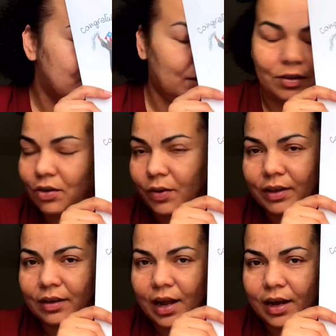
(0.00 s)
So
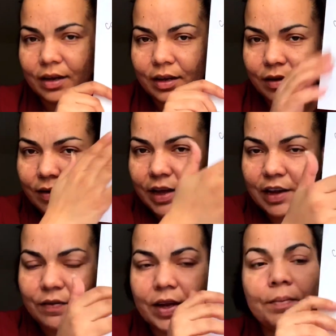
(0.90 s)
it's not
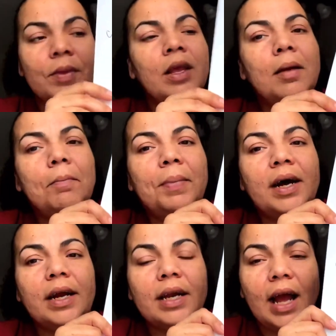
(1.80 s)
even,
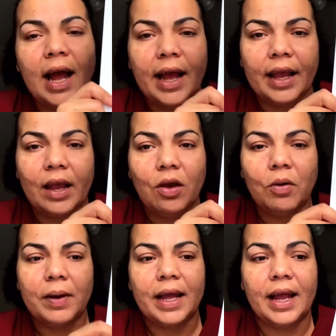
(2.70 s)
but I can
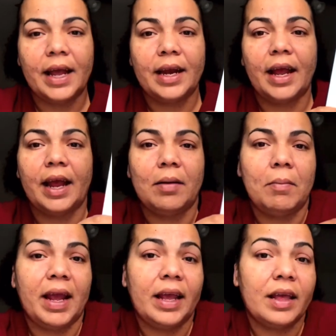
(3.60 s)
go ahead and
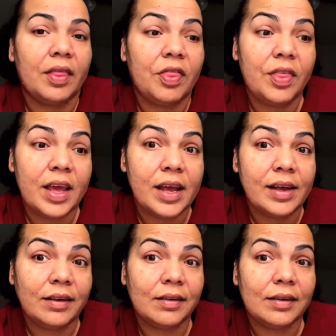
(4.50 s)
make
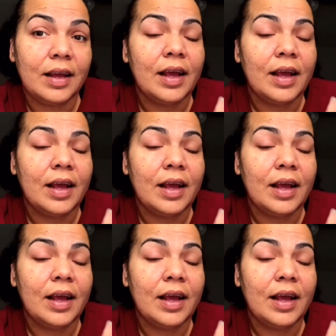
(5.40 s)
this